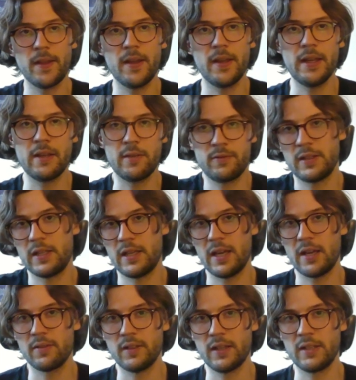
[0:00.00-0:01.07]
if they
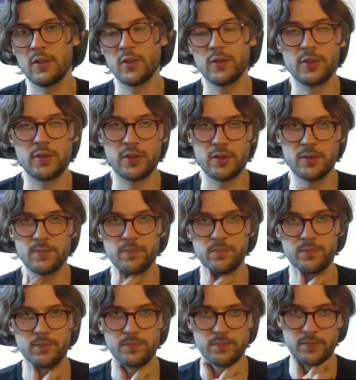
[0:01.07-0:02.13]
have another
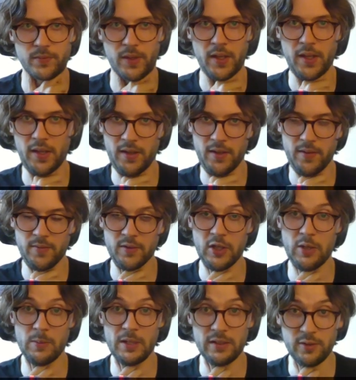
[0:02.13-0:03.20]

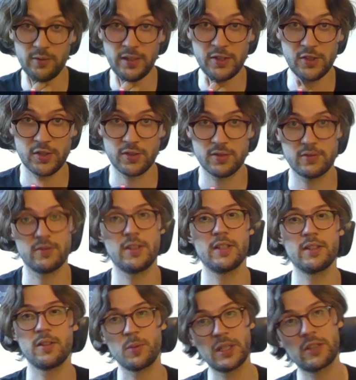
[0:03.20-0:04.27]
Timely Intervention and
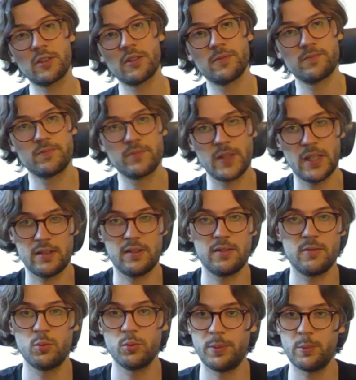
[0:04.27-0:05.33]
then Wrecker, that
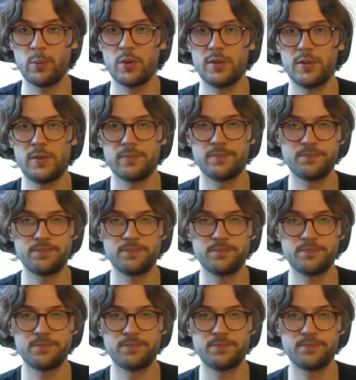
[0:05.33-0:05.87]
would be worse.